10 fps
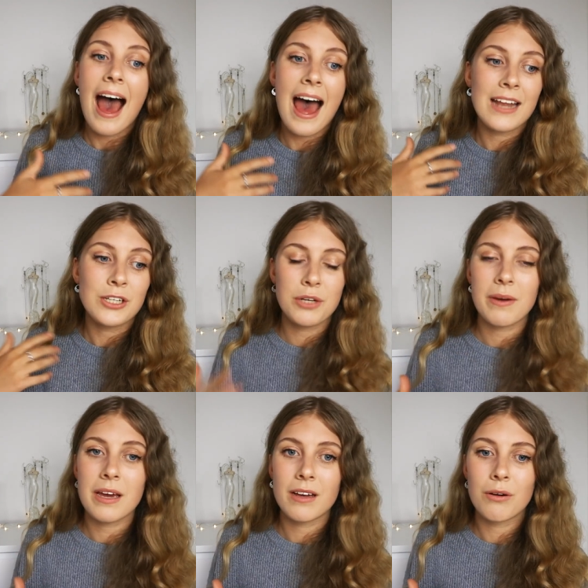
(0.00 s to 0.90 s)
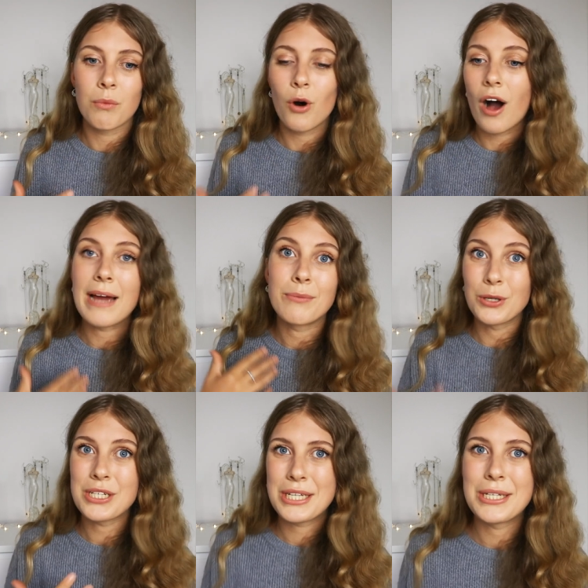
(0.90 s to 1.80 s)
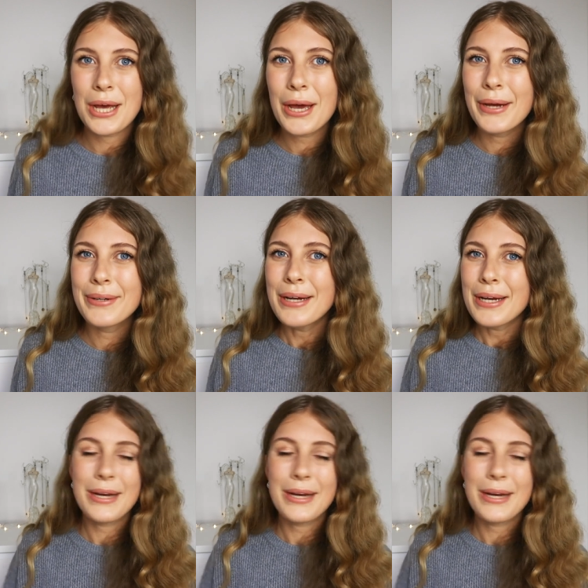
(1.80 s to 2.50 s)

and doing what I want to do,